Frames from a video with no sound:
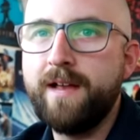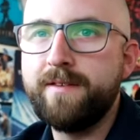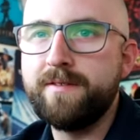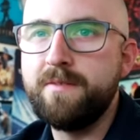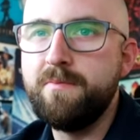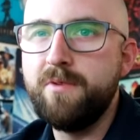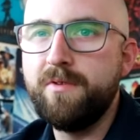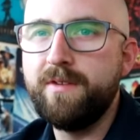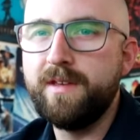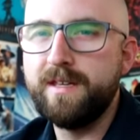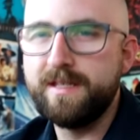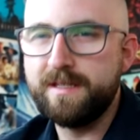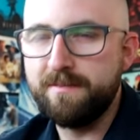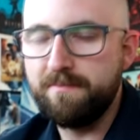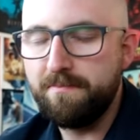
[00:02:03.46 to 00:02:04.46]
as the movie
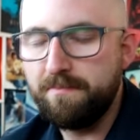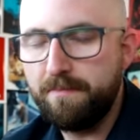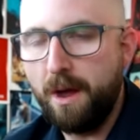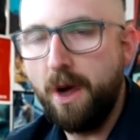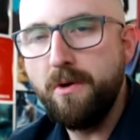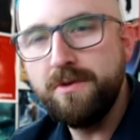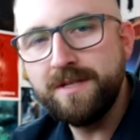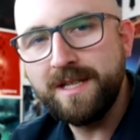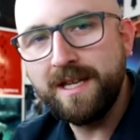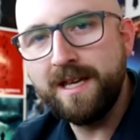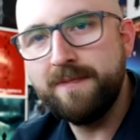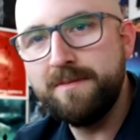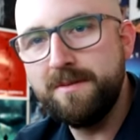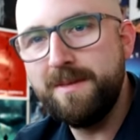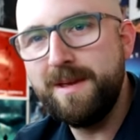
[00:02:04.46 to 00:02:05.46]
is imposing
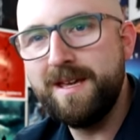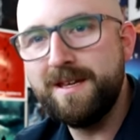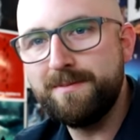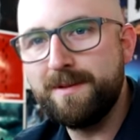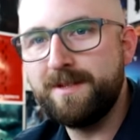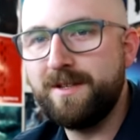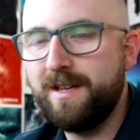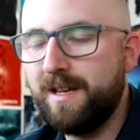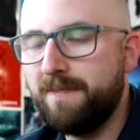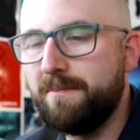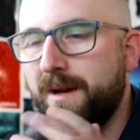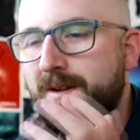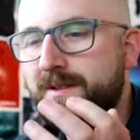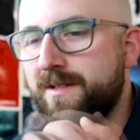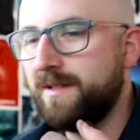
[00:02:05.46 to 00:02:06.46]
him to be especially in
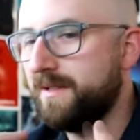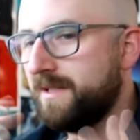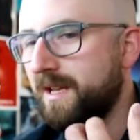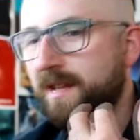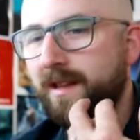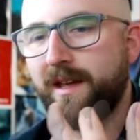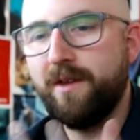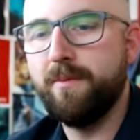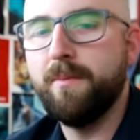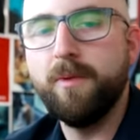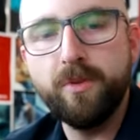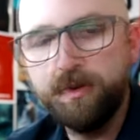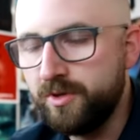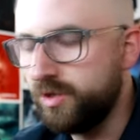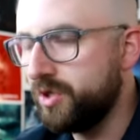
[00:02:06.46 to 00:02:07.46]
comparison to say like
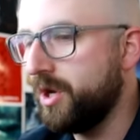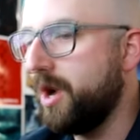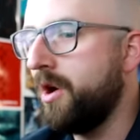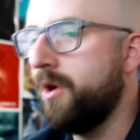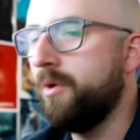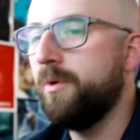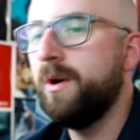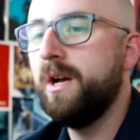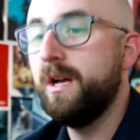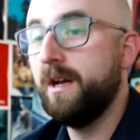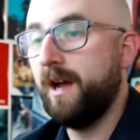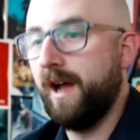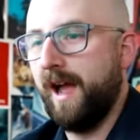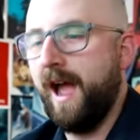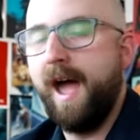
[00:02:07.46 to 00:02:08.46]
Immortan Joe
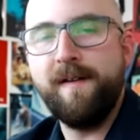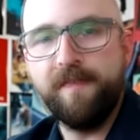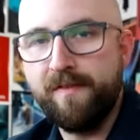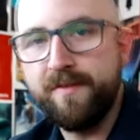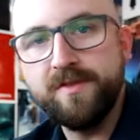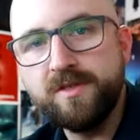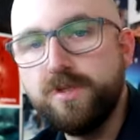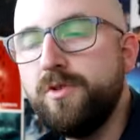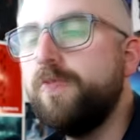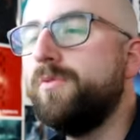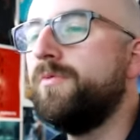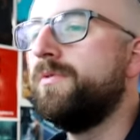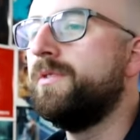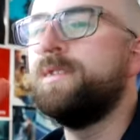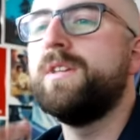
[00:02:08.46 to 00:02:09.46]
half of his
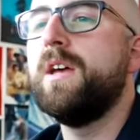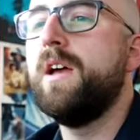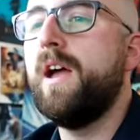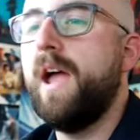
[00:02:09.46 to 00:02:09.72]
goons,